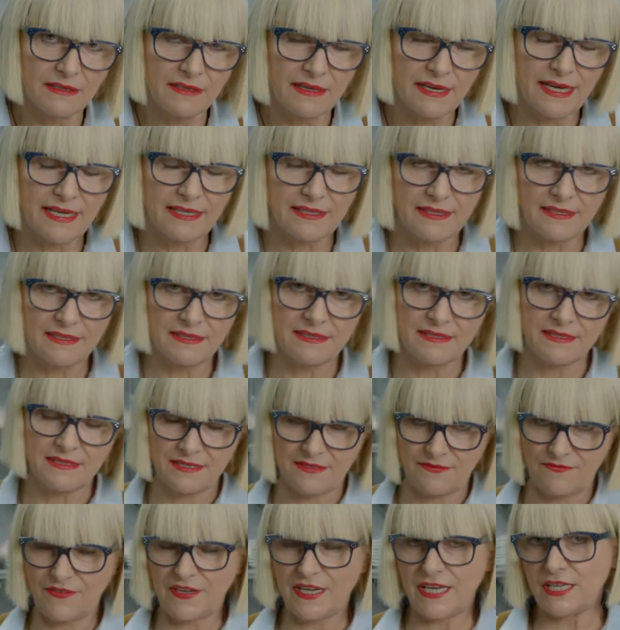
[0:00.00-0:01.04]
and
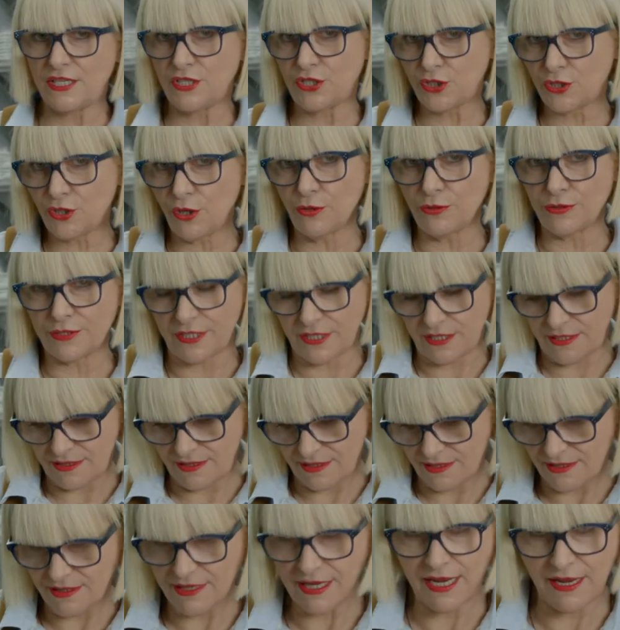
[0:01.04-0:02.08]
it's very salty
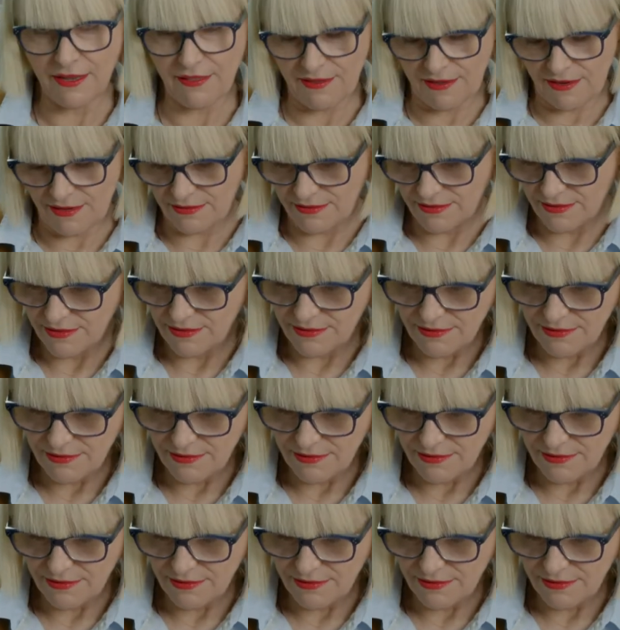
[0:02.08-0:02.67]
in there.